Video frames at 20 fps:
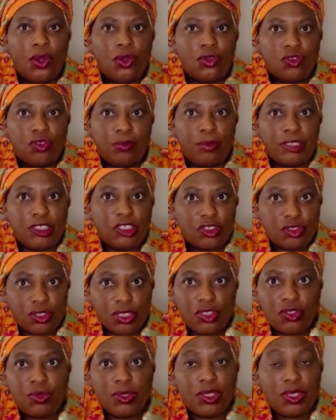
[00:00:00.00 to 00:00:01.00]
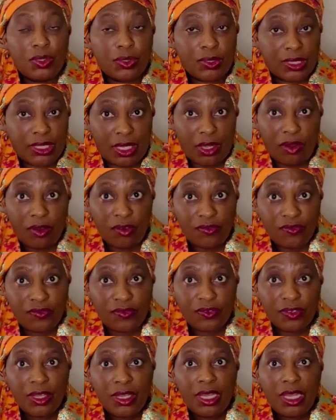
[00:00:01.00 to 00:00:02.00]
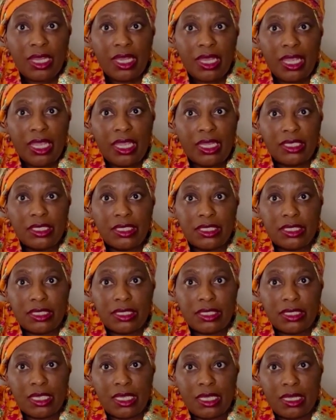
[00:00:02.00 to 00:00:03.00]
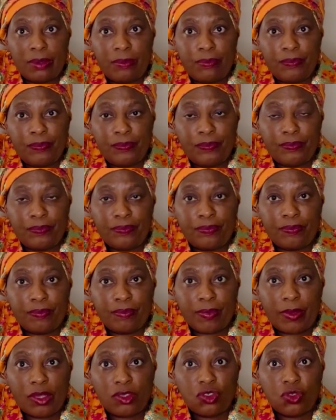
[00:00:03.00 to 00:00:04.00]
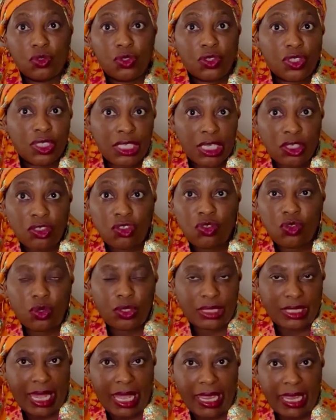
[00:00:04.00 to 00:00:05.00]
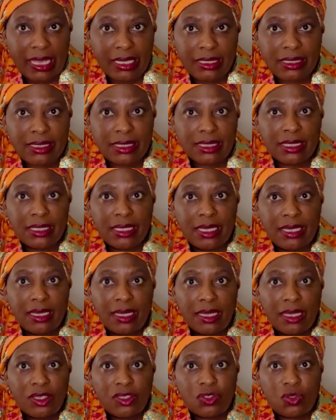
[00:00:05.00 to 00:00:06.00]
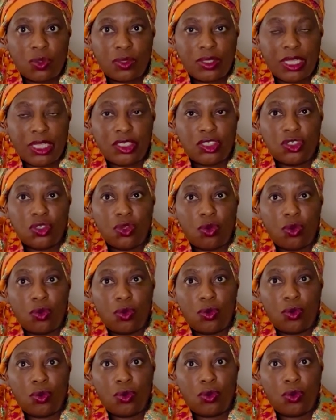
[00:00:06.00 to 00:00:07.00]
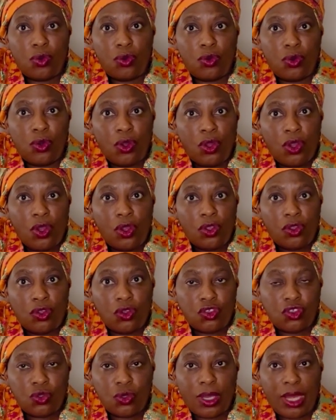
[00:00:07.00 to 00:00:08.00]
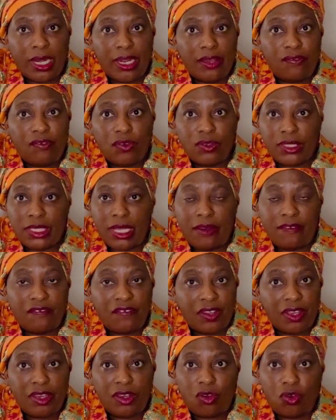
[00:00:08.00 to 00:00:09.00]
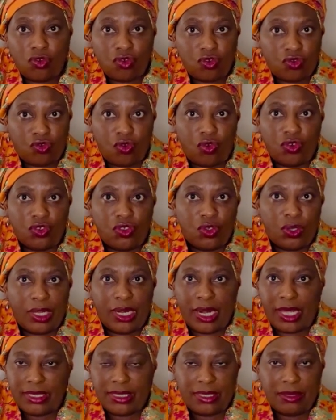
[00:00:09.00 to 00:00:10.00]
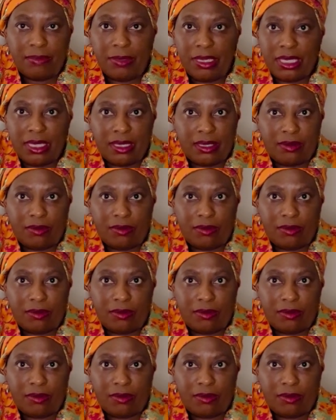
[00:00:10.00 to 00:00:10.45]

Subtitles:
be strict with yourself and to stick to your diet, so that your sugar levels are very controlled. Your glycemic